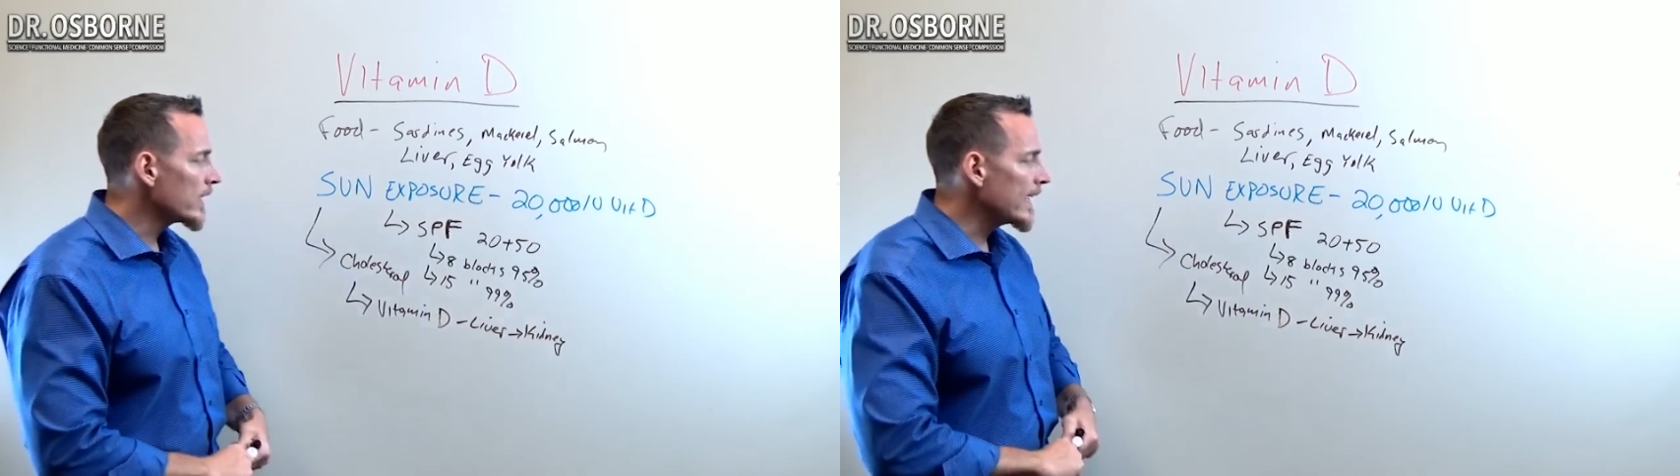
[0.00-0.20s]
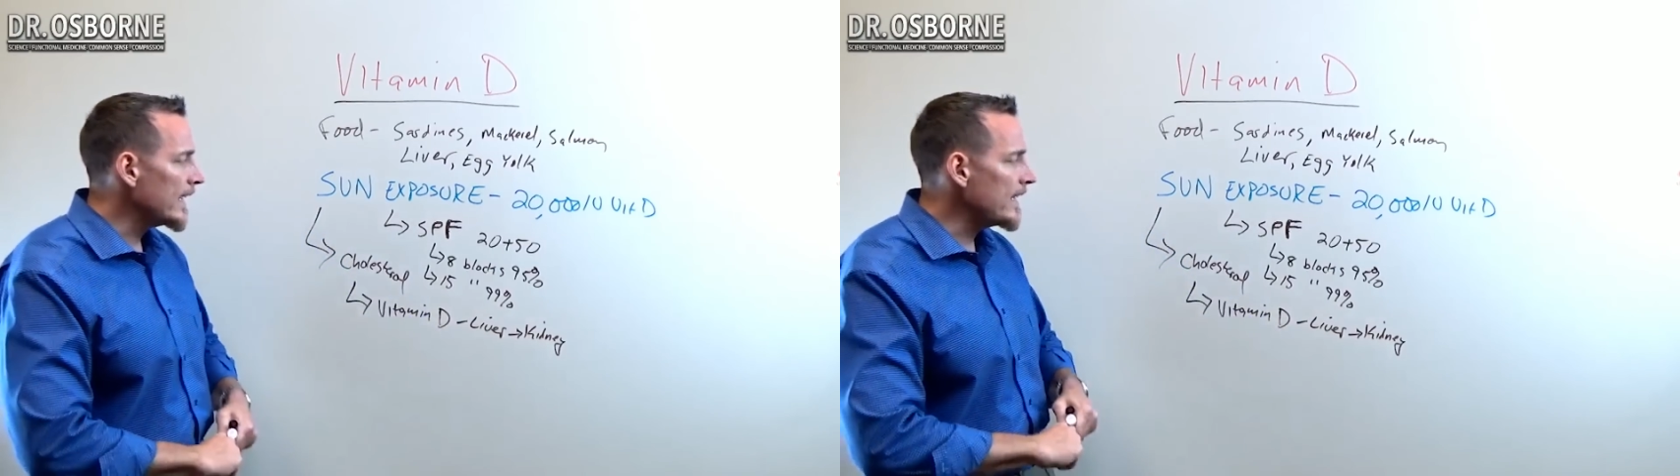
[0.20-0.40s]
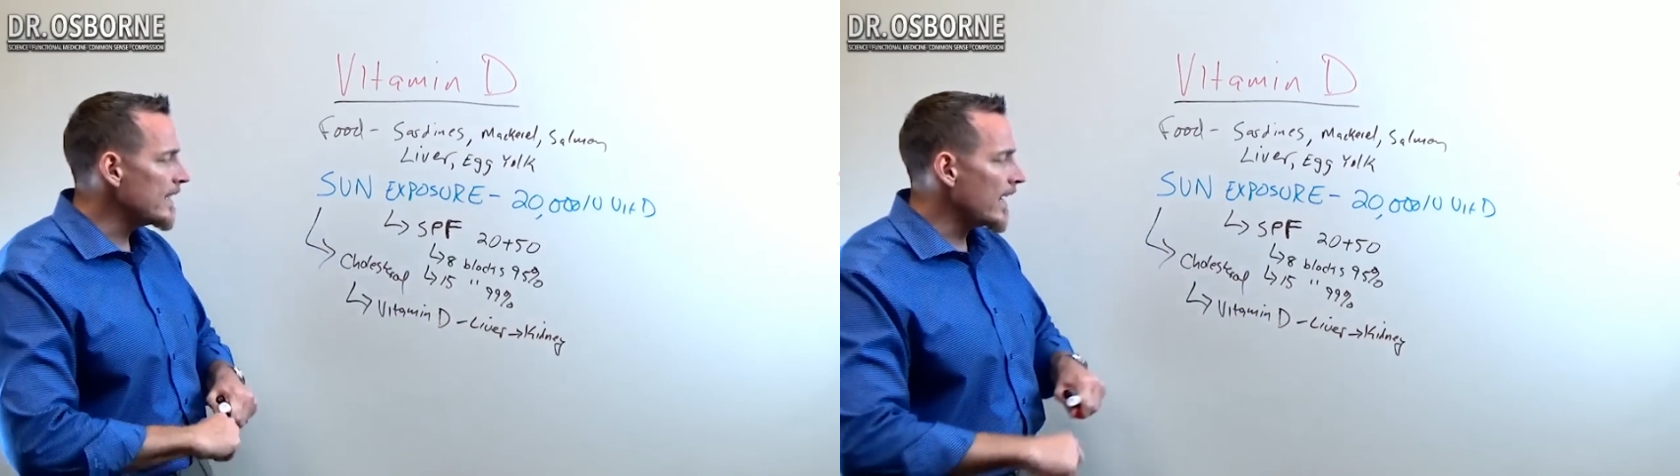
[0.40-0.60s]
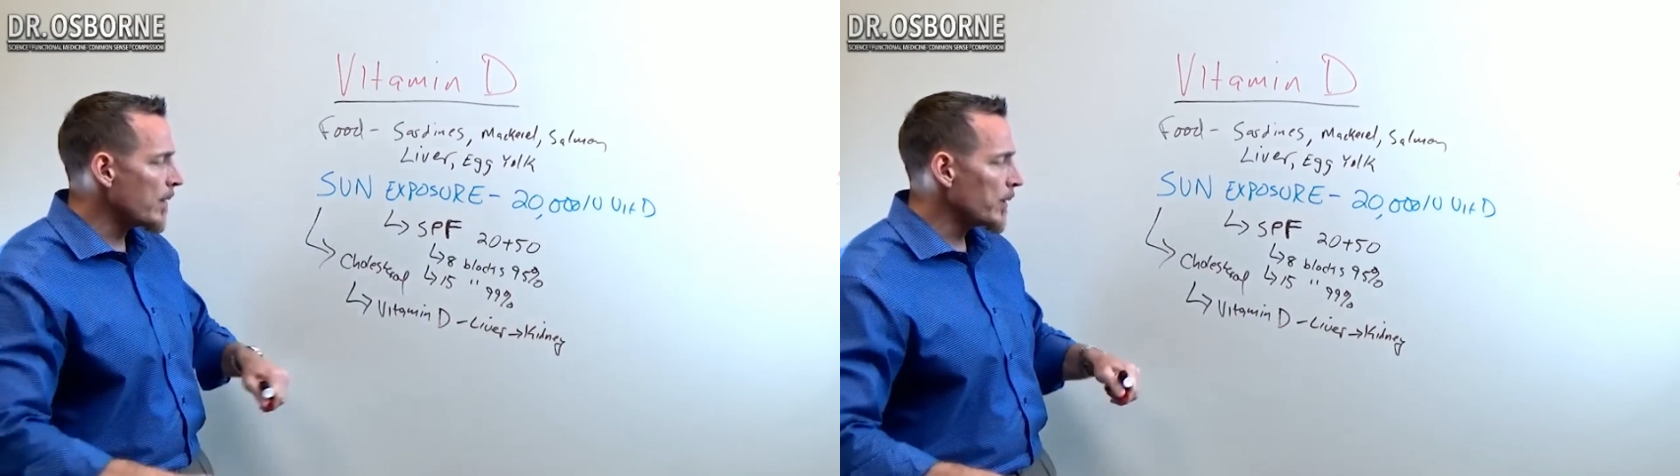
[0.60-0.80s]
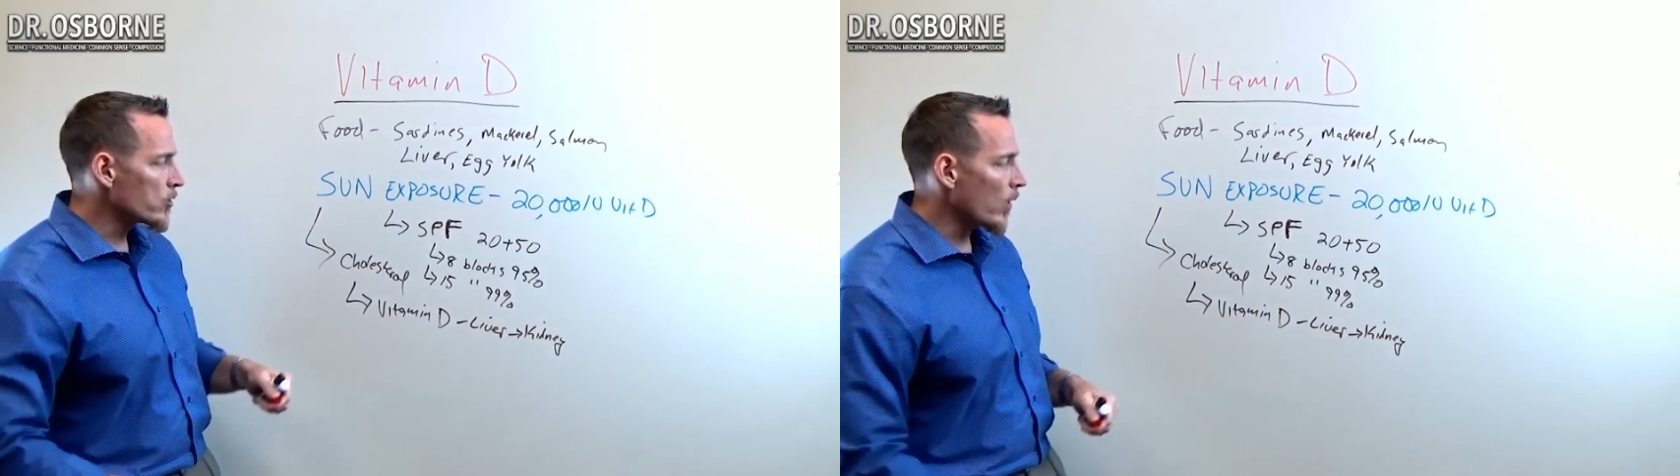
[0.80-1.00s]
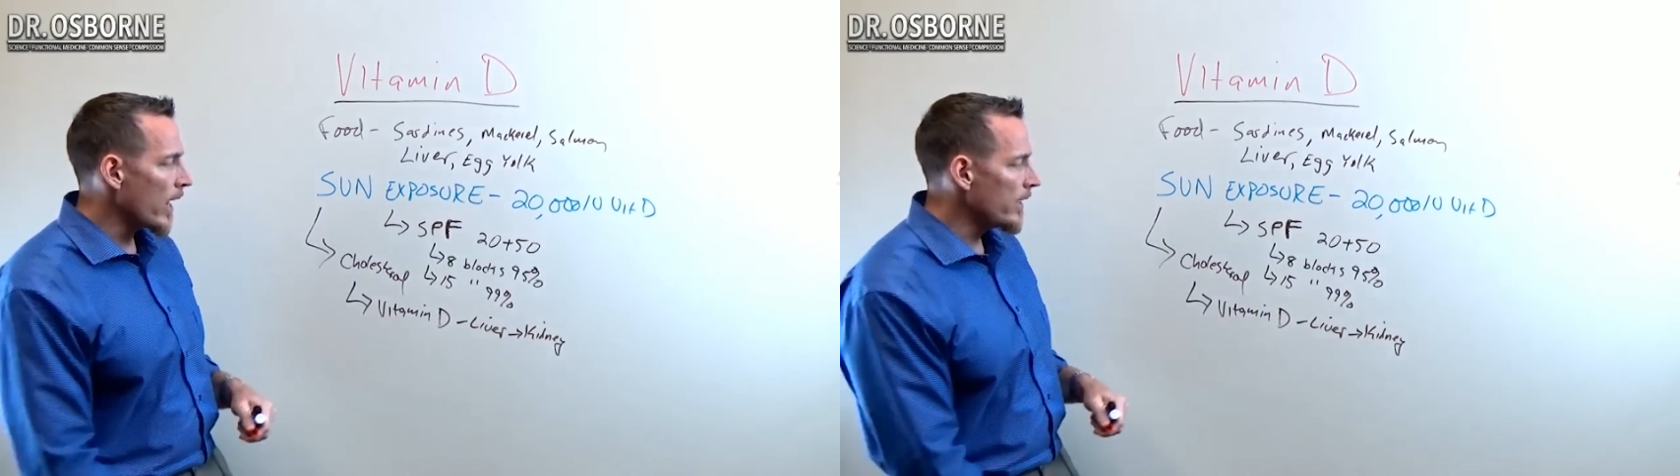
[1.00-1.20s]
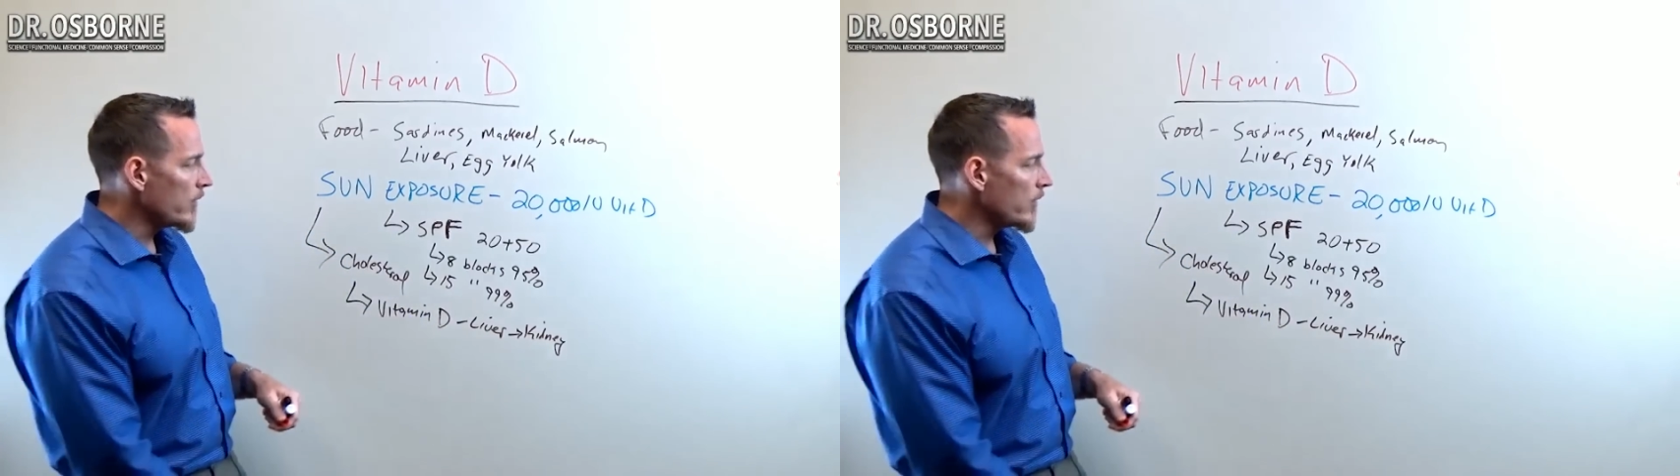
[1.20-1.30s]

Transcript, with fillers: the kidney damage, right?